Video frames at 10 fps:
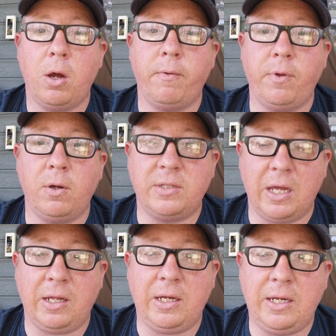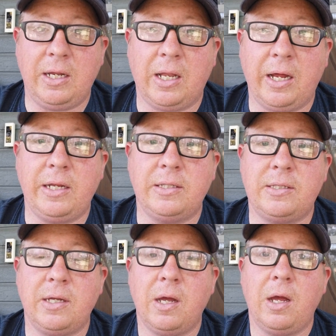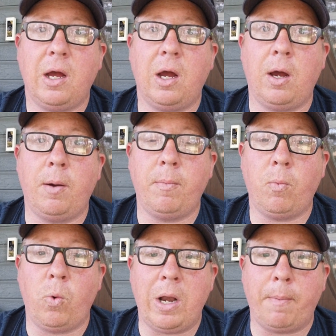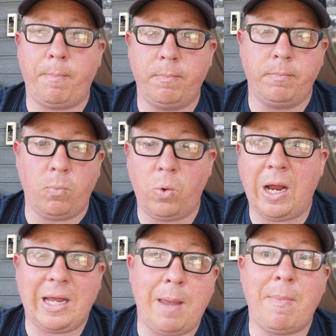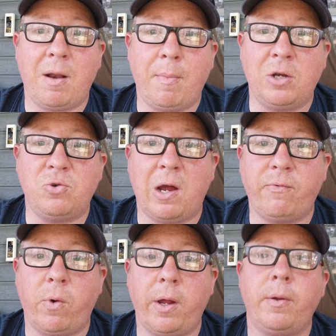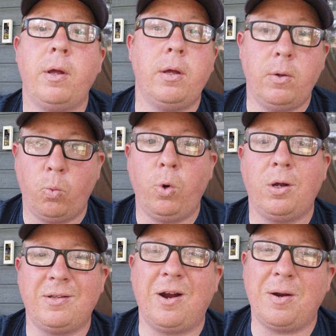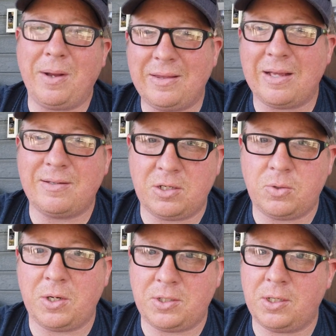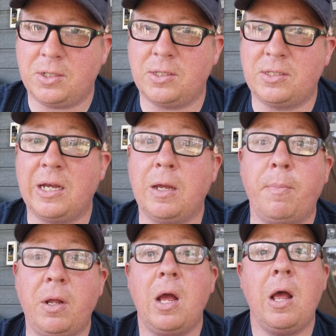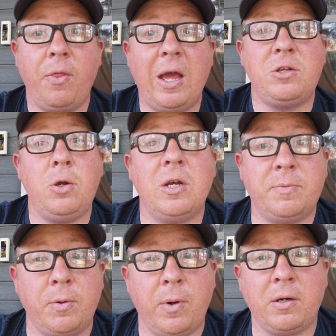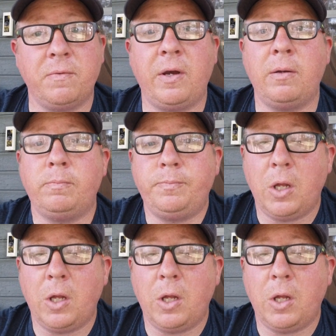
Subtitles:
of those LED lights when I came out of my driveway. I'll talk about that situation in just a second, but that too has been rectified.